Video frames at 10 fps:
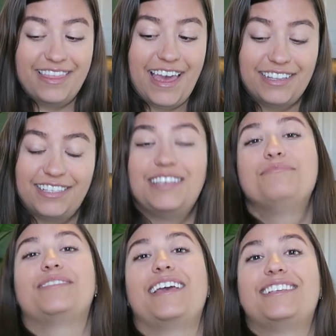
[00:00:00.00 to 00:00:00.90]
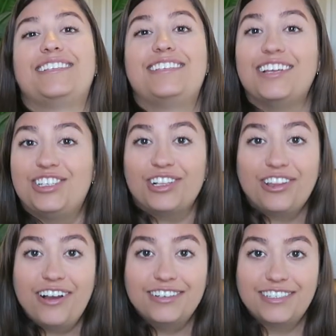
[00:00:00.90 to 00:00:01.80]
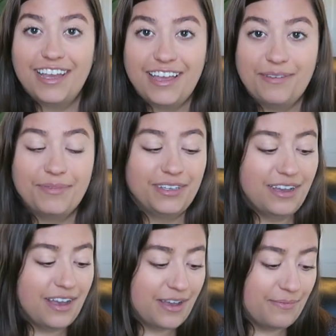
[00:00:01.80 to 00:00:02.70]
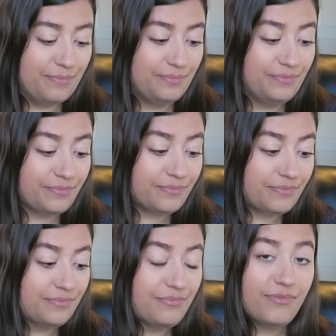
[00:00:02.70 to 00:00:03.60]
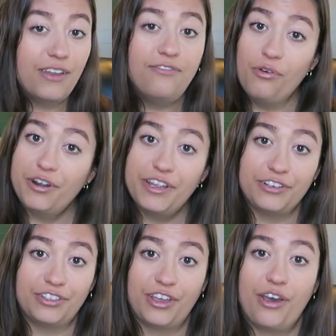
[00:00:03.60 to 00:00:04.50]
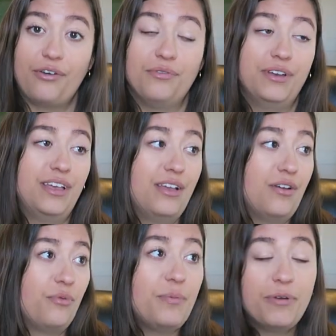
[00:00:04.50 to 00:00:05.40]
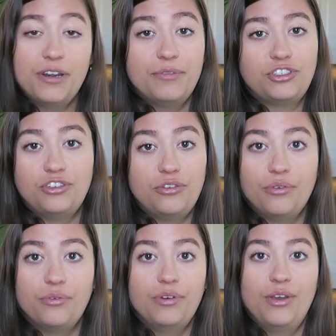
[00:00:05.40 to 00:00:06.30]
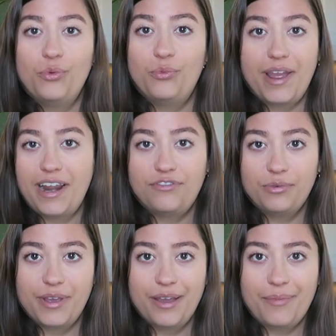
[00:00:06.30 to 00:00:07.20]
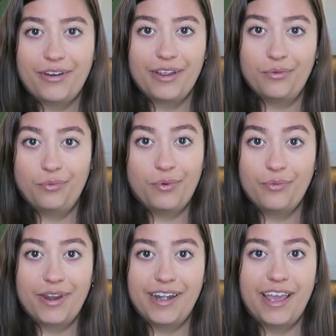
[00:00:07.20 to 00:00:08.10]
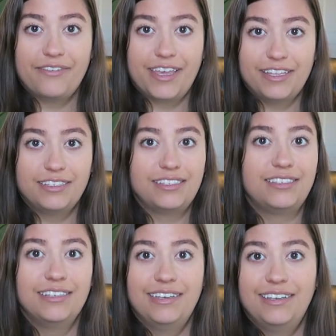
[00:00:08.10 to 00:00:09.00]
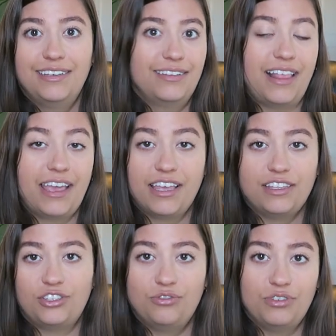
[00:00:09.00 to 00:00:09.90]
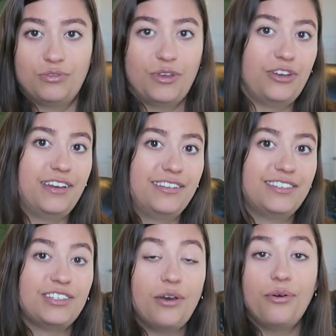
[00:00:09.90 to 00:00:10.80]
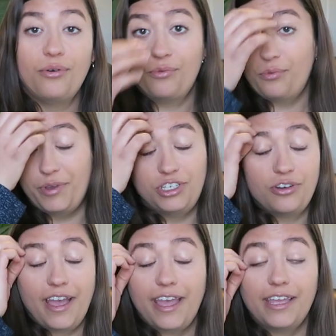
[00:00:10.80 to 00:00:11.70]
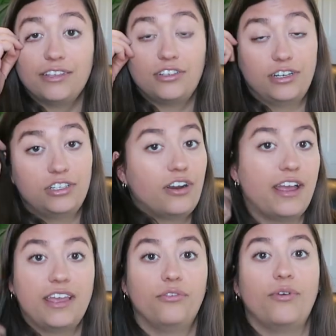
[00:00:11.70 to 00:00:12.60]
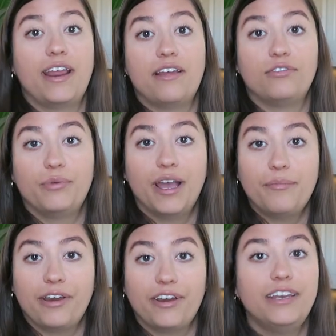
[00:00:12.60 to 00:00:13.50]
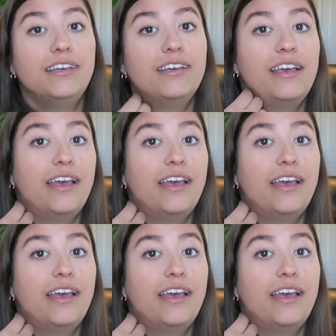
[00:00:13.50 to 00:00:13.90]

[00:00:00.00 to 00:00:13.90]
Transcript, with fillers: That seems like such a long time. Um, four years ago, we pretty much knew right after we got married, we wanted to have kids, like as soon as we could. So we tried, started trying right after we got married.